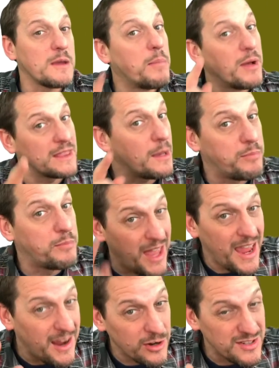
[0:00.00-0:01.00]
but the
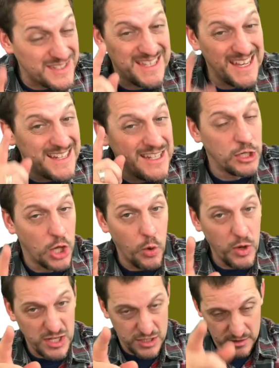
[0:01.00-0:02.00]
players didn't
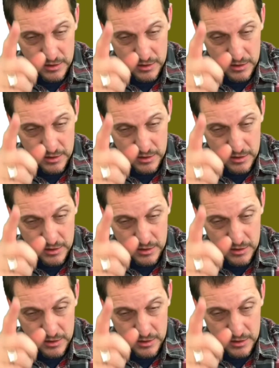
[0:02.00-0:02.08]
know it.